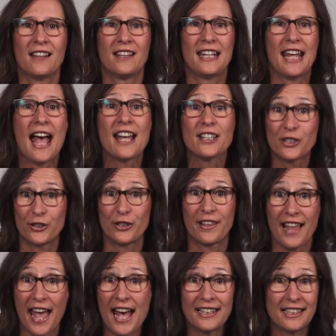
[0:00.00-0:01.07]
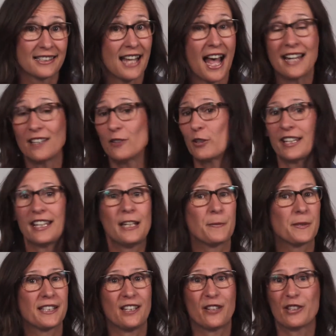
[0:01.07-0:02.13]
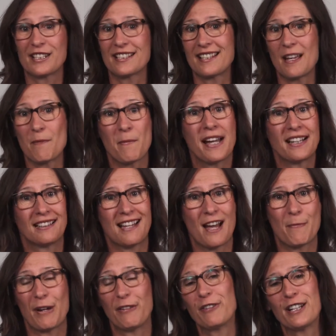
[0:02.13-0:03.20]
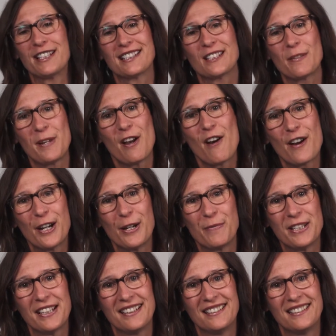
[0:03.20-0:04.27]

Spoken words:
The answer to that is, I don't keep secrets that might allow my friends to be harmed,